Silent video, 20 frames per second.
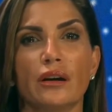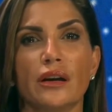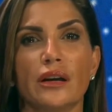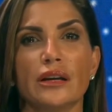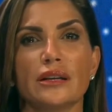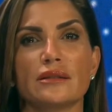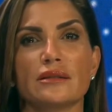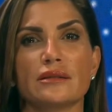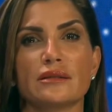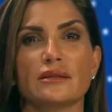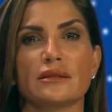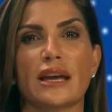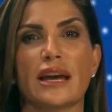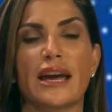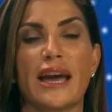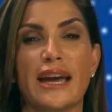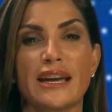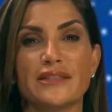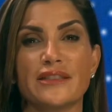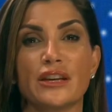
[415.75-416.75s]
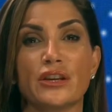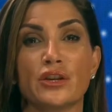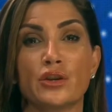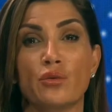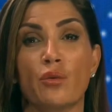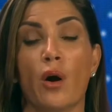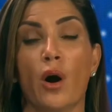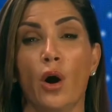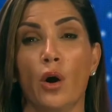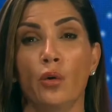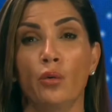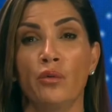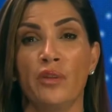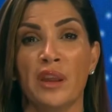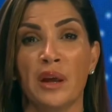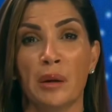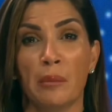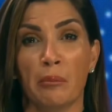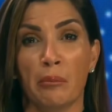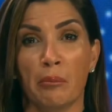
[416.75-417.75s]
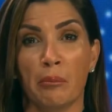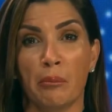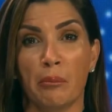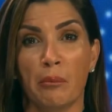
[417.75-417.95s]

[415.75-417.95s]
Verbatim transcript: It's they hate that you own them.